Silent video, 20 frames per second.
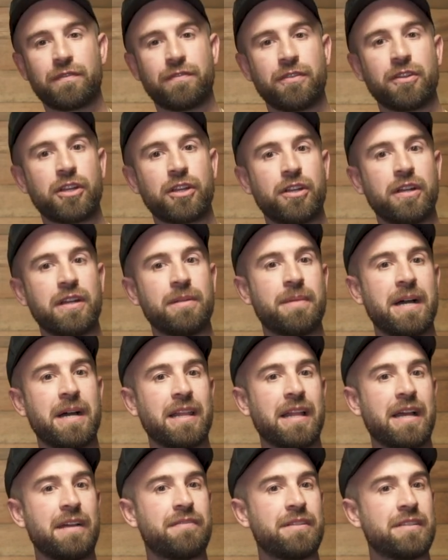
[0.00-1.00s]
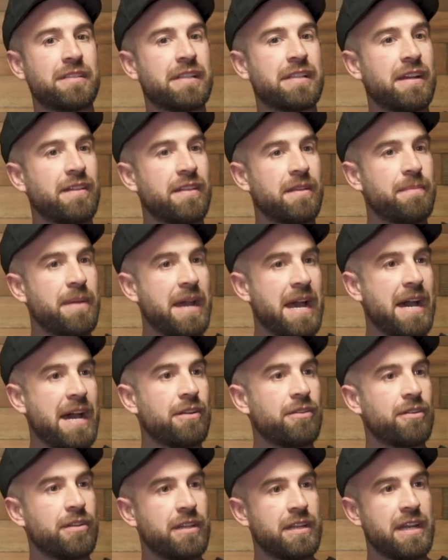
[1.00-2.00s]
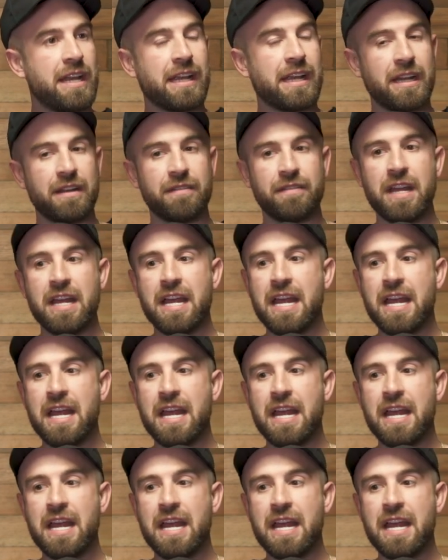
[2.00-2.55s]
for the good in my life instead of the bad or the negative.